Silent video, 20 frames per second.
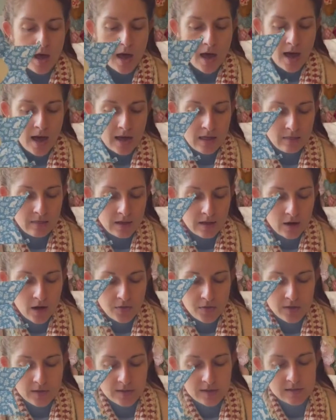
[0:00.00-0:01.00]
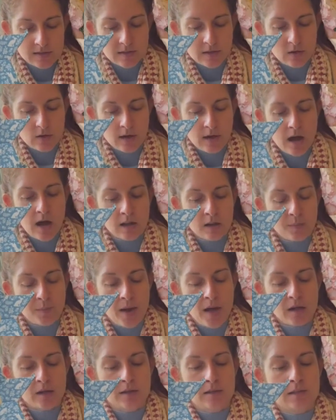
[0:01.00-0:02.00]
And then I think this color
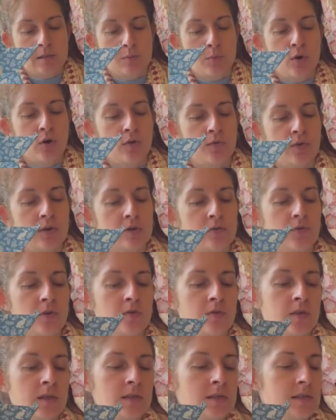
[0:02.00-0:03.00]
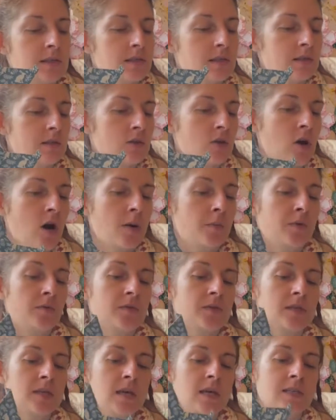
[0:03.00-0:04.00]
palette is perfect for this time of
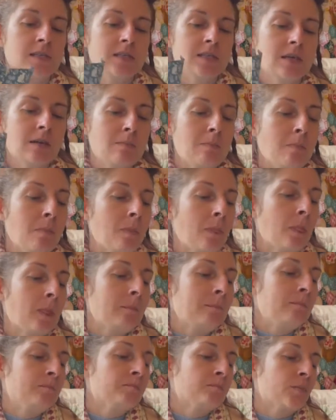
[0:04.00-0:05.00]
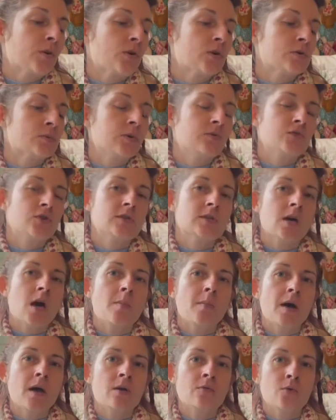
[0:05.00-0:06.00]
season, because we've just
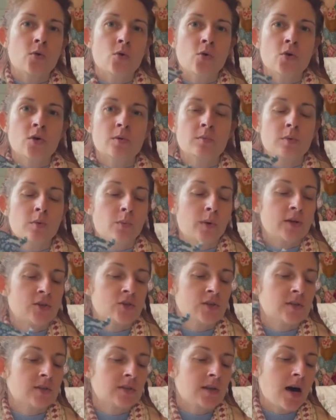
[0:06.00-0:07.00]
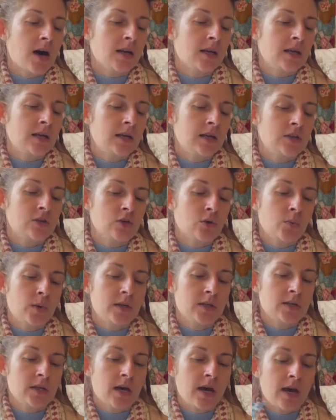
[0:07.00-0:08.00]
come out of autumn and we're just starting into
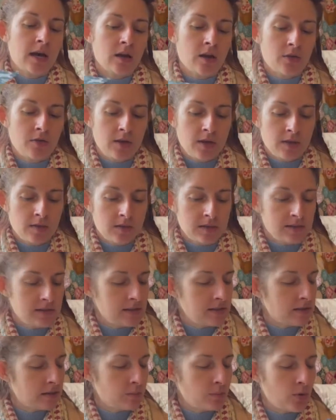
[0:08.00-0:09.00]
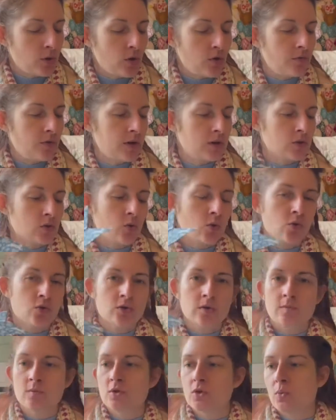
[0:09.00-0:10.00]
winter, and I think this is a perfect
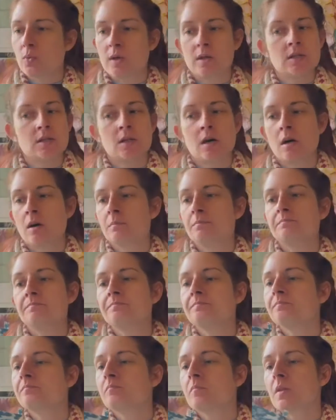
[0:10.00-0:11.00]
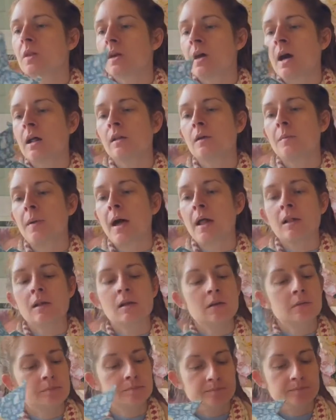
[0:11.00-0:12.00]
autumn to winter color palette